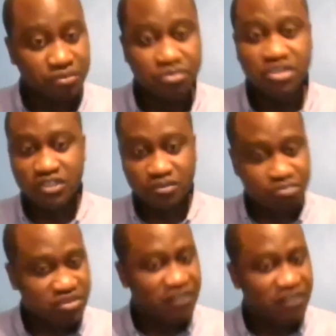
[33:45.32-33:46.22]
these
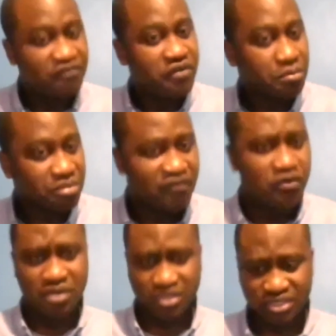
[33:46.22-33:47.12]
different
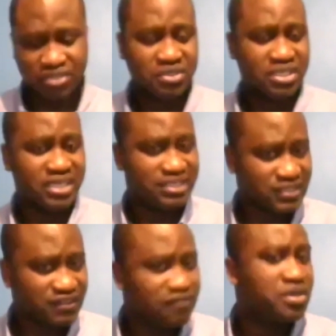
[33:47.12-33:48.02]
performances under
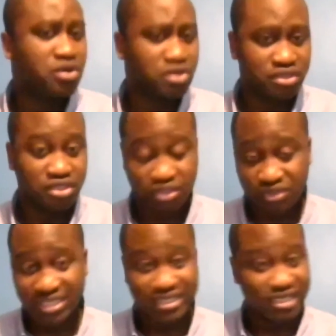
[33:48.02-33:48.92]
these different
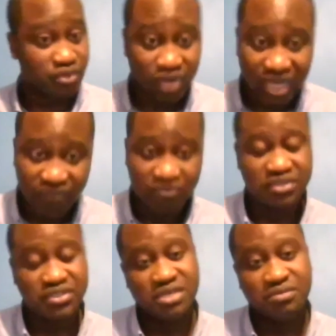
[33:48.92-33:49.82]
conditions, and then you have the
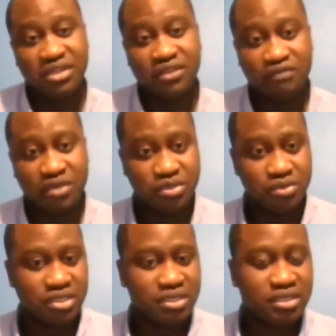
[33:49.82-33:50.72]
same
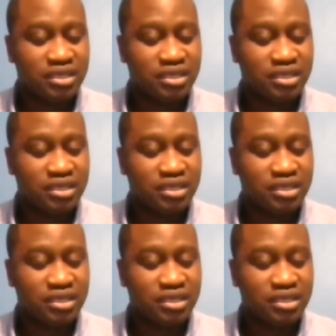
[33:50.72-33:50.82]
individual.